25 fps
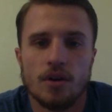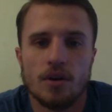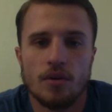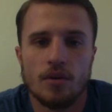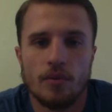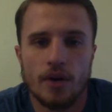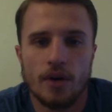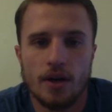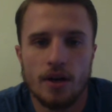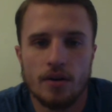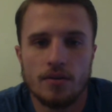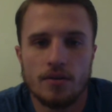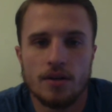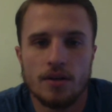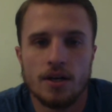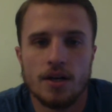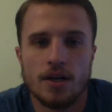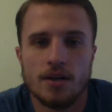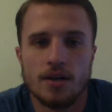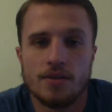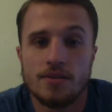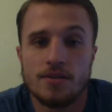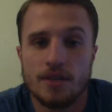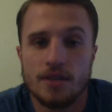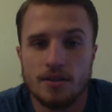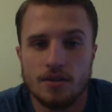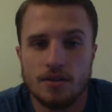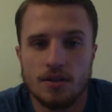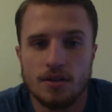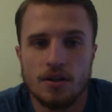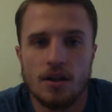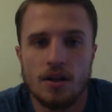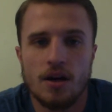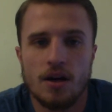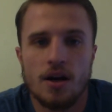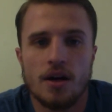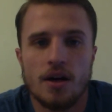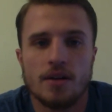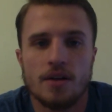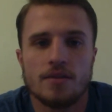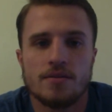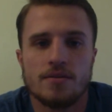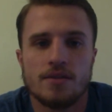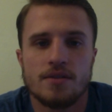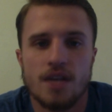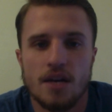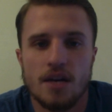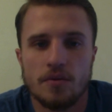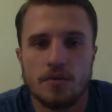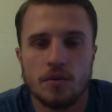around 6 o'clock,
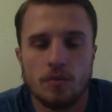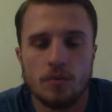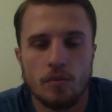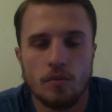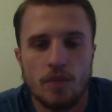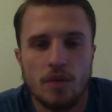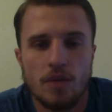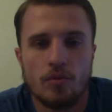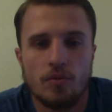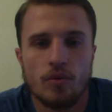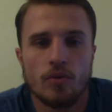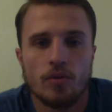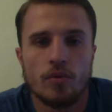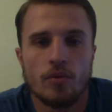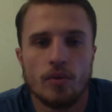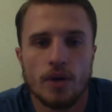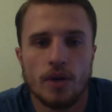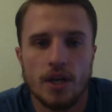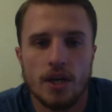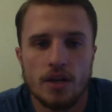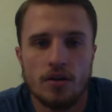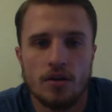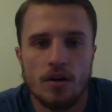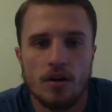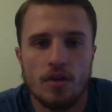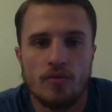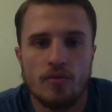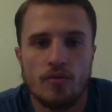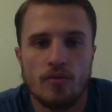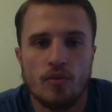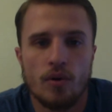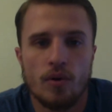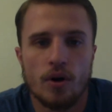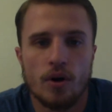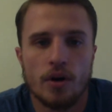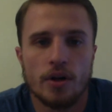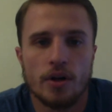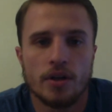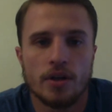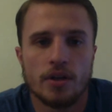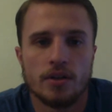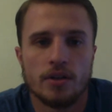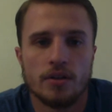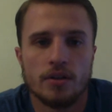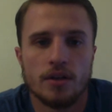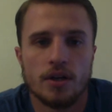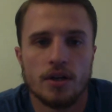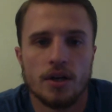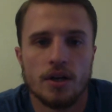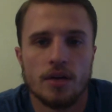7, when people were getting off work
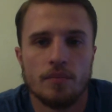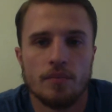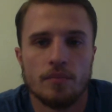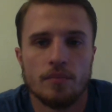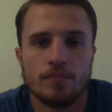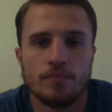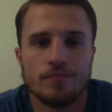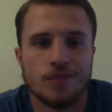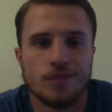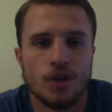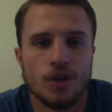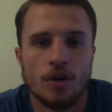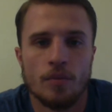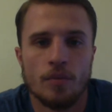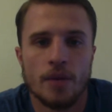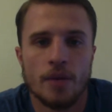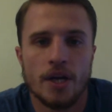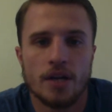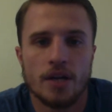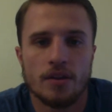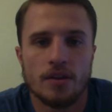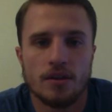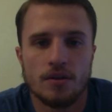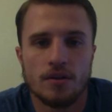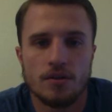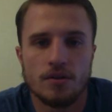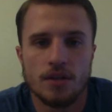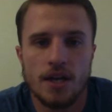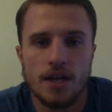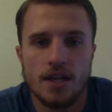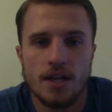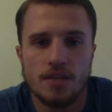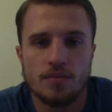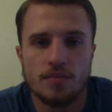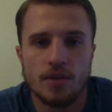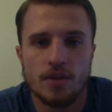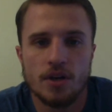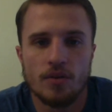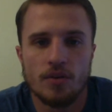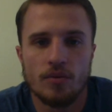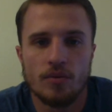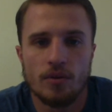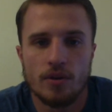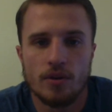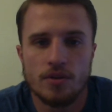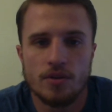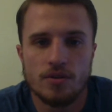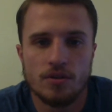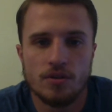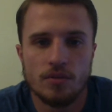and making those last-minute
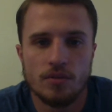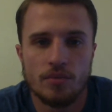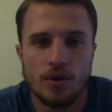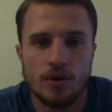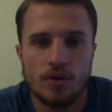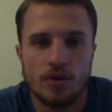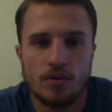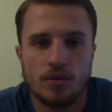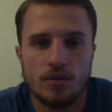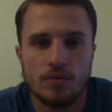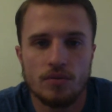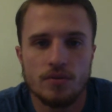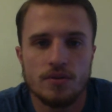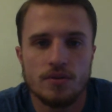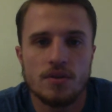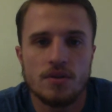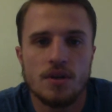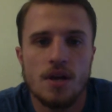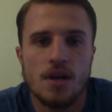runs to the polls,